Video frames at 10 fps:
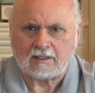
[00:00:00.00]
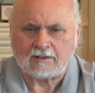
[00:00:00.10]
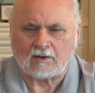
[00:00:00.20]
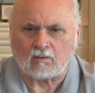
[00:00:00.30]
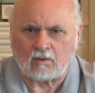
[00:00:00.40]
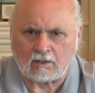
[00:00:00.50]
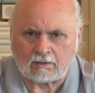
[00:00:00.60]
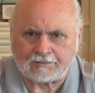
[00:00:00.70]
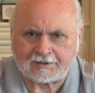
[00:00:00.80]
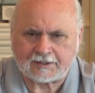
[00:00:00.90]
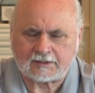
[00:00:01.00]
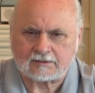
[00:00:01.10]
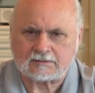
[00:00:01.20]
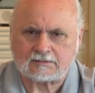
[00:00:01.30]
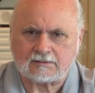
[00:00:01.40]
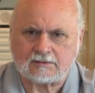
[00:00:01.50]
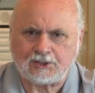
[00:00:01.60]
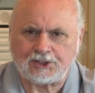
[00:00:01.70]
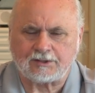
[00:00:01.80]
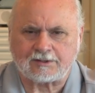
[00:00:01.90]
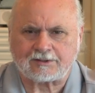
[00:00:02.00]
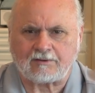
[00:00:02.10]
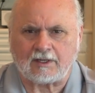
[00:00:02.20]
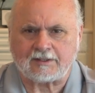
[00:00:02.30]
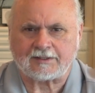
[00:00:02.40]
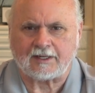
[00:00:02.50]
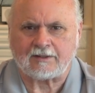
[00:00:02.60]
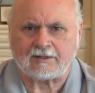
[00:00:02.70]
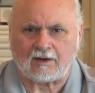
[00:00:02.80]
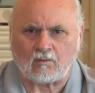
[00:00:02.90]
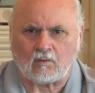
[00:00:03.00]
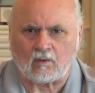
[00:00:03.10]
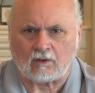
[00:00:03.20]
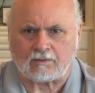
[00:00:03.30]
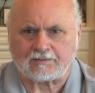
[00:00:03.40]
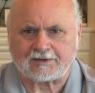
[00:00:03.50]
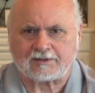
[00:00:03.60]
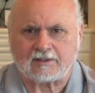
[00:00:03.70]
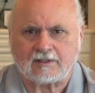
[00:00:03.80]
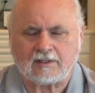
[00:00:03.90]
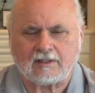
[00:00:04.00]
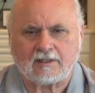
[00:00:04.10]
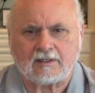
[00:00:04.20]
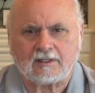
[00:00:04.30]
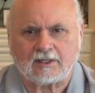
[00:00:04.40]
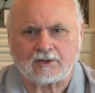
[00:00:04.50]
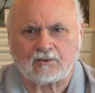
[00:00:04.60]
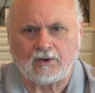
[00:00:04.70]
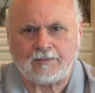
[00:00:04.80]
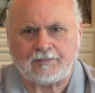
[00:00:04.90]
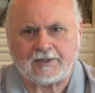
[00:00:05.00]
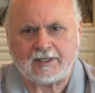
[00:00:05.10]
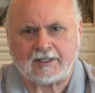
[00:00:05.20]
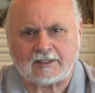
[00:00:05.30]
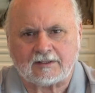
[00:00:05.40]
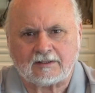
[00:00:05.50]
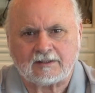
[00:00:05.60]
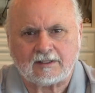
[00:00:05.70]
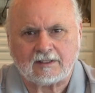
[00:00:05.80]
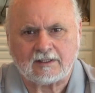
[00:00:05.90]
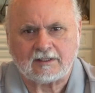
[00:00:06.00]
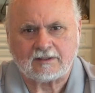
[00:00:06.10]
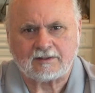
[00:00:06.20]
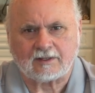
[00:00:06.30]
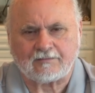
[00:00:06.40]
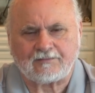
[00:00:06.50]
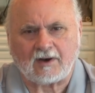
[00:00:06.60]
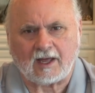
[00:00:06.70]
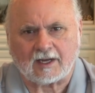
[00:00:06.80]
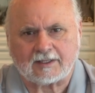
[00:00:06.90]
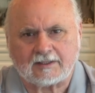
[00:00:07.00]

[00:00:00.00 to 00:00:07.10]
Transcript: They're wolves. Jesus Christ says that wolves creep in to the flock.